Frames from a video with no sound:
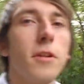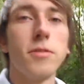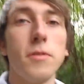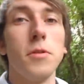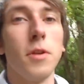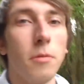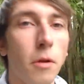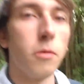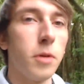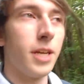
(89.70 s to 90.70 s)
those of you who don't
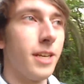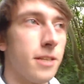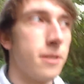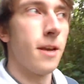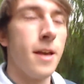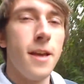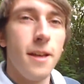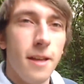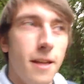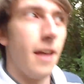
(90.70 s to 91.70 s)
know, he is
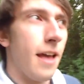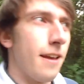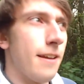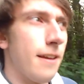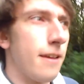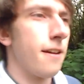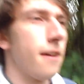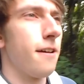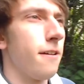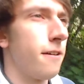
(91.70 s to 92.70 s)
a
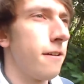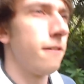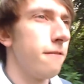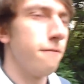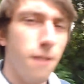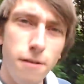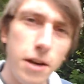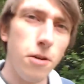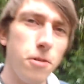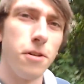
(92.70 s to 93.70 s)
very
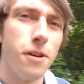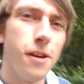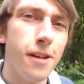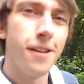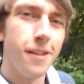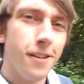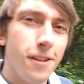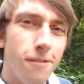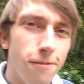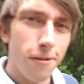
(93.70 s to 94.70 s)
good,
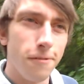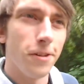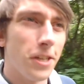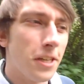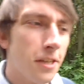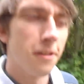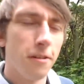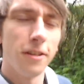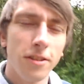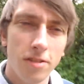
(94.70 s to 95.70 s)
very funny,
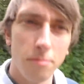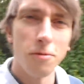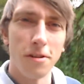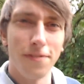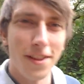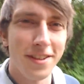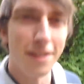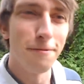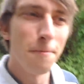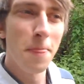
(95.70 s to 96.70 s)
somewhat
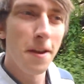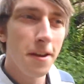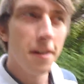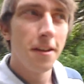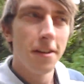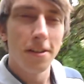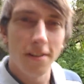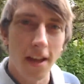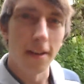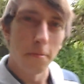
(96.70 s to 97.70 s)
offensive
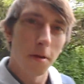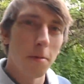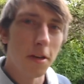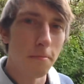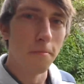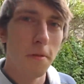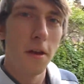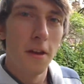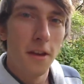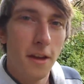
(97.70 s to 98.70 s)
stand-up comedian.
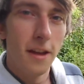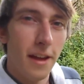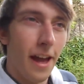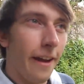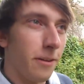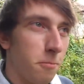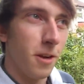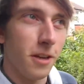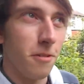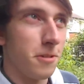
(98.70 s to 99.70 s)
And
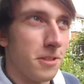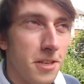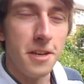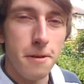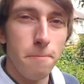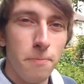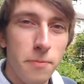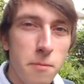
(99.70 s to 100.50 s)
we're going to see him